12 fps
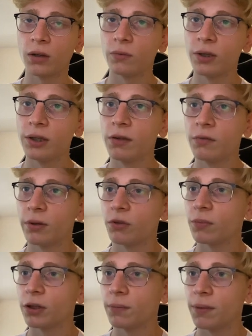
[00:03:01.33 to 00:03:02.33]
really give much
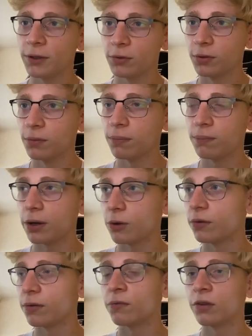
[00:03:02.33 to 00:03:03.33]
money back to your
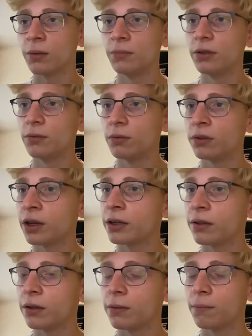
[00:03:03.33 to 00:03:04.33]
parents and family, retire
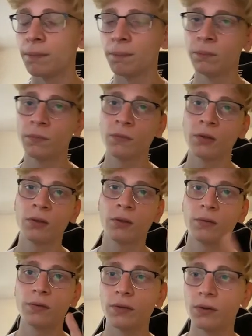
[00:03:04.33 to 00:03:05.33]
them.
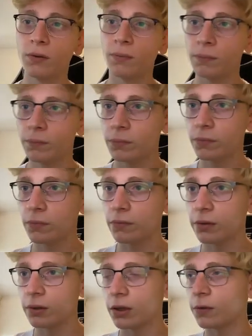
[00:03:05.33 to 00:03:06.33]
So
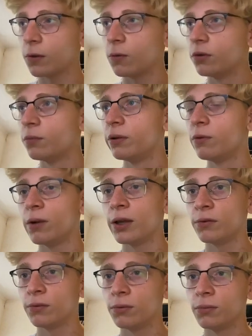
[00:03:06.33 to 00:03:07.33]
like the only real way
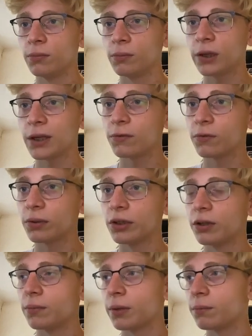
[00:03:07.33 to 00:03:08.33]
to get
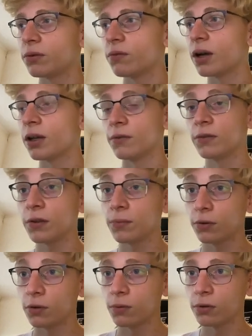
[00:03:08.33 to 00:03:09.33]
freedom and provide, if that's
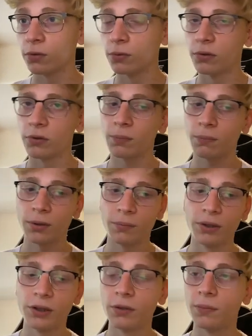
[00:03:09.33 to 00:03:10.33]
what you want to do, is by
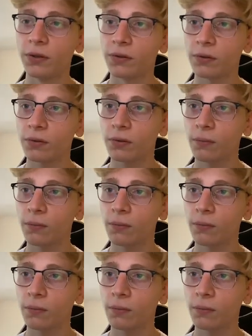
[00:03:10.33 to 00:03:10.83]
building a business.